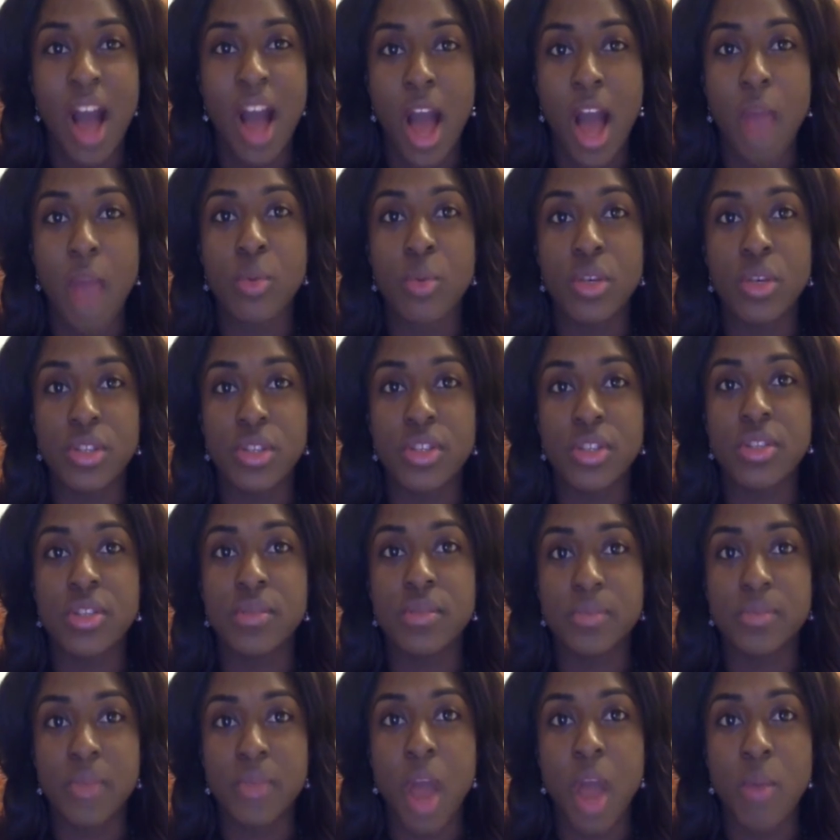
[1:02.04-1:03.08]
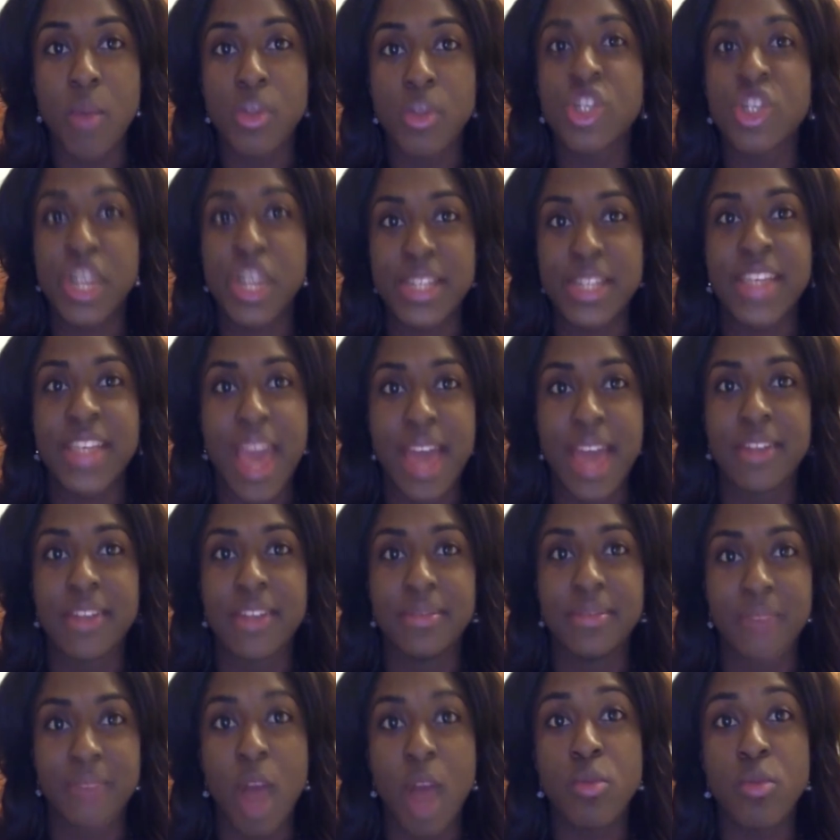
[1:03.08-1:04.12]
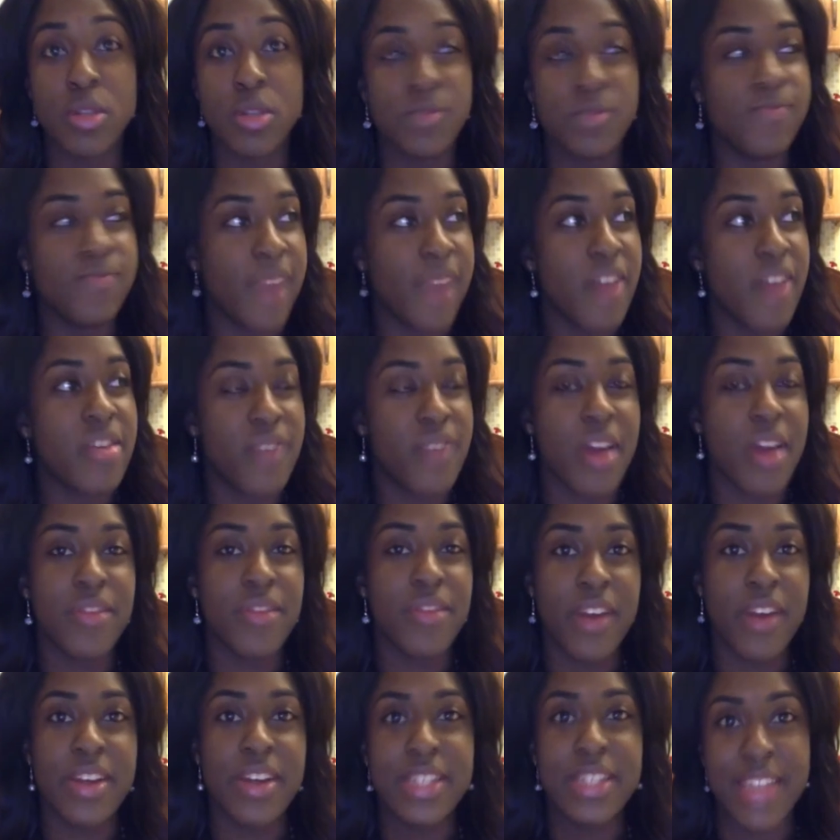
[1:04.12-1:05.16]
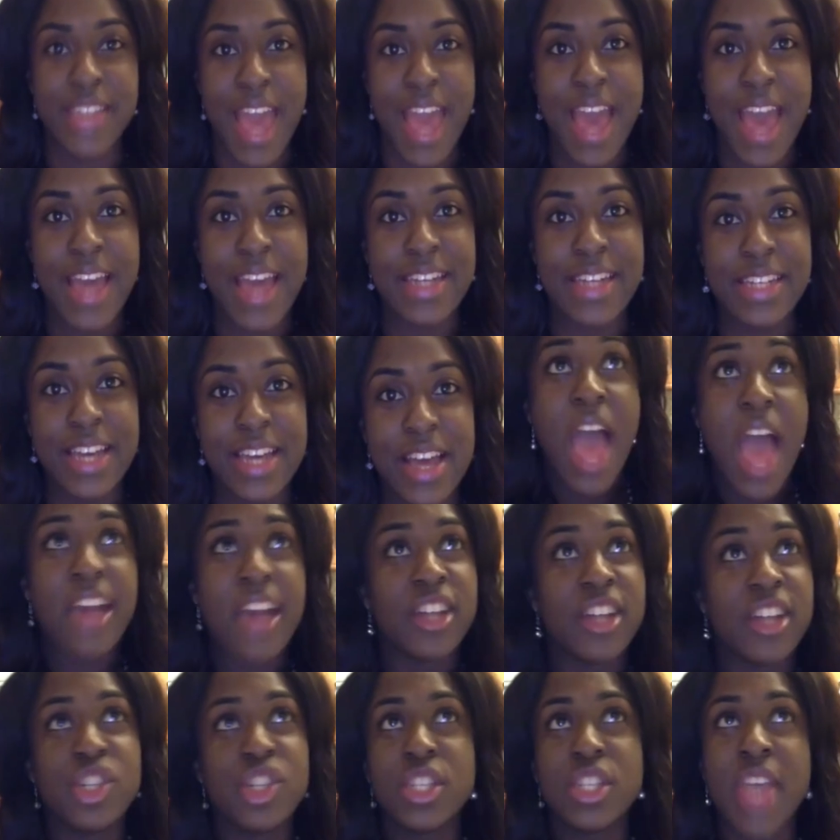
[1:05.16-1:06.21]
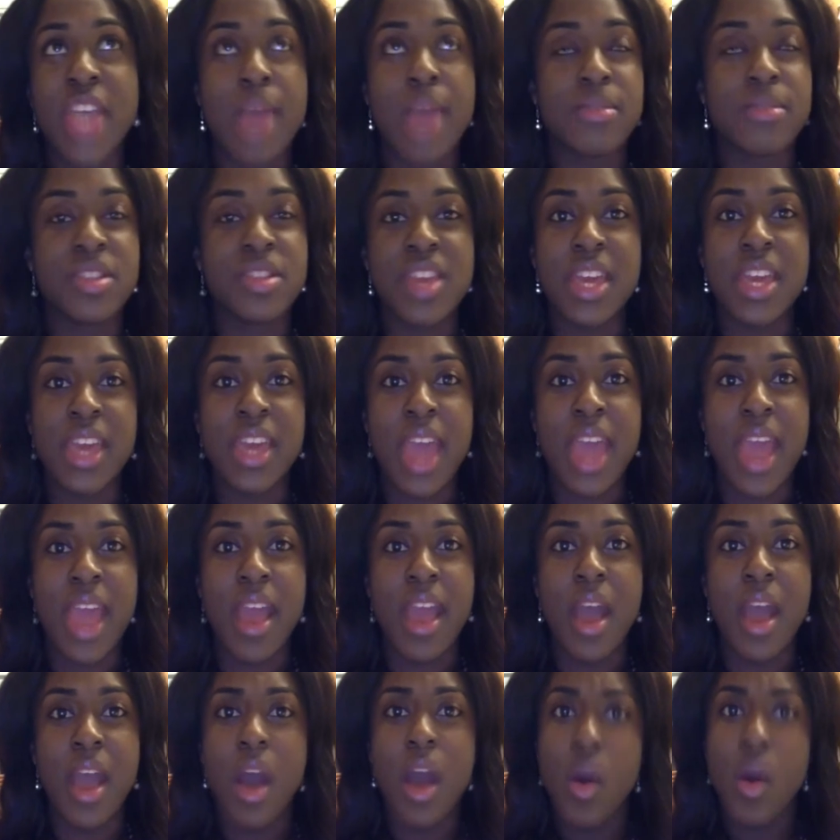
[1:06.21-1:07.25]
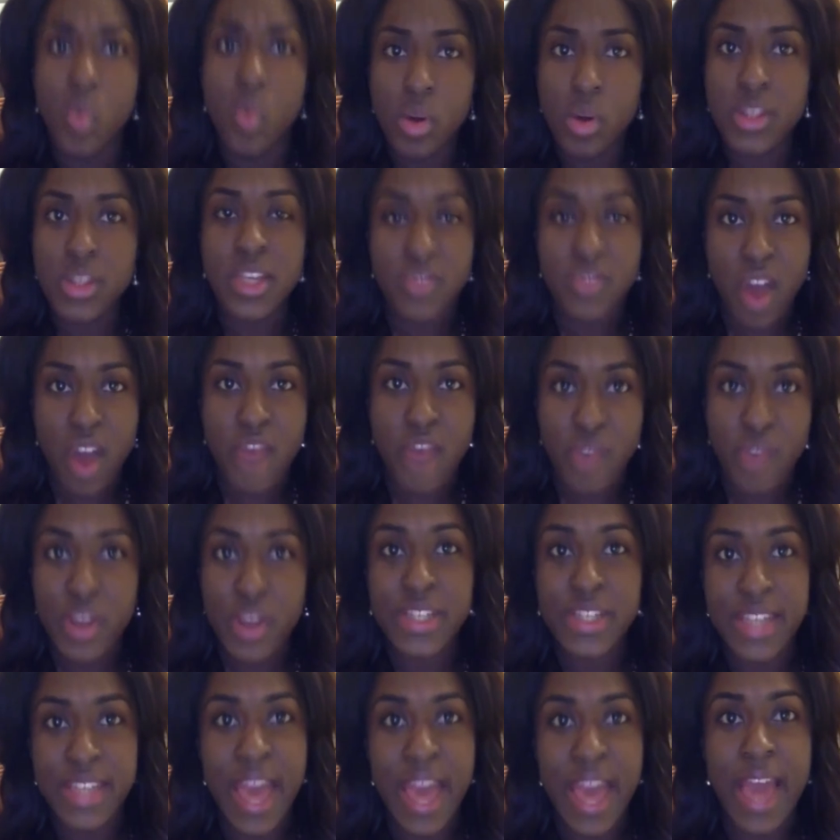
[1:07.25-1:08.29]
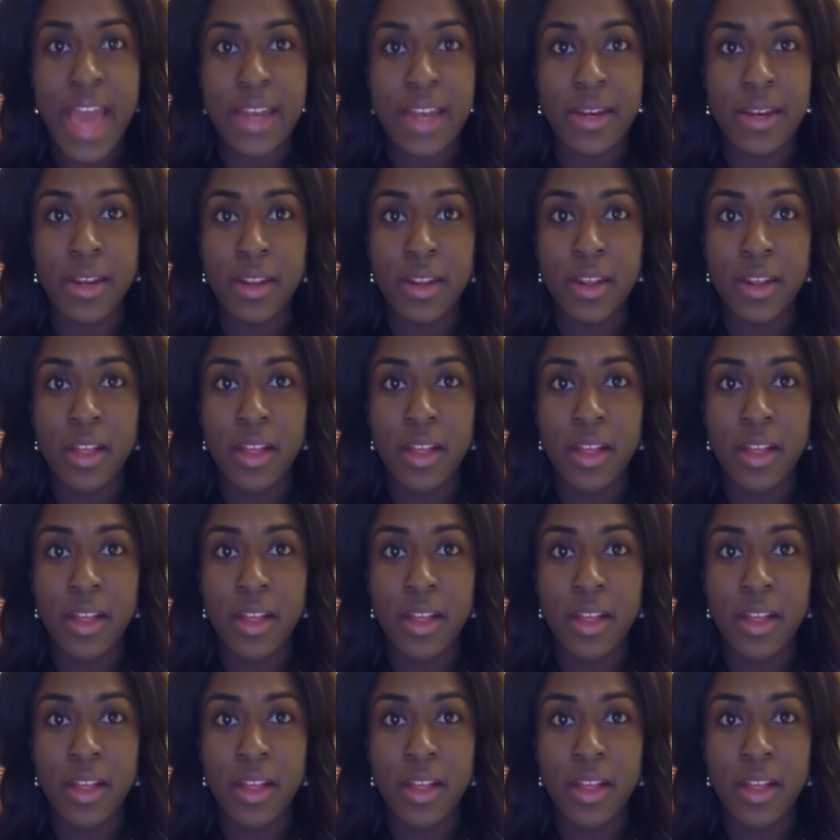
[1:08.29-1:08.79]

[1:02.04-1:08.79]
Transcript: I was shit scared. I was very, very, very scared. And I just kept thinking, what if I freeze again?